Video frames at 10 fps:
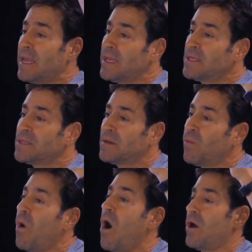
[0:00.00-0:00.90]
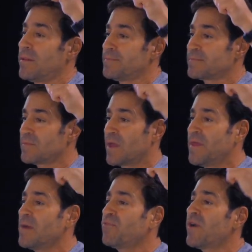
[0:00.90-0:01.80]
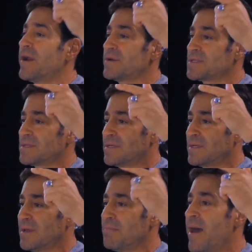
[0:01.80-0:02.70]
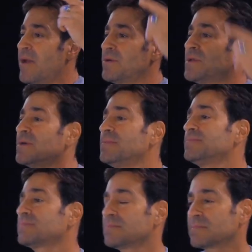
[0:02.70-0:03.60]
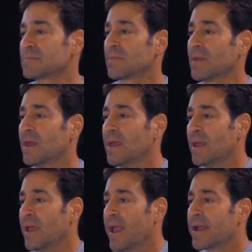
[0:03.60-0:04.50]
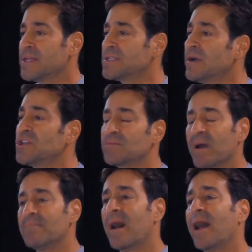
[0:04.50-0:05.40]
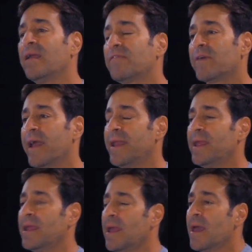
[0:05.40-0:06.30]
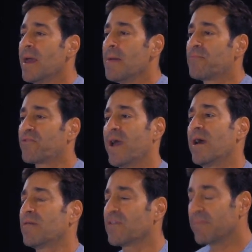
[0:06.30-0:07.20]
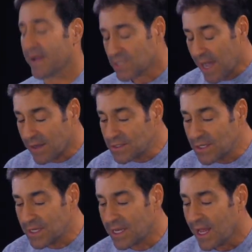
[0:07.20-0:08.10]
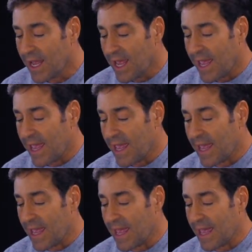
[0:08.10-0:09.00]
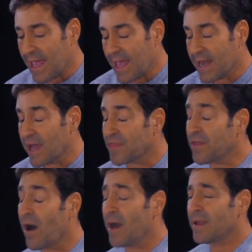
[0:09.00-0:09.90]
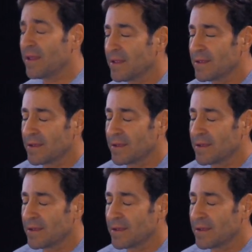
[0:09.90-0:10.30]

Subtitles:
it into the wall. Their prayers matter too. And I searched my mind for any prayer from my childhood, and I thought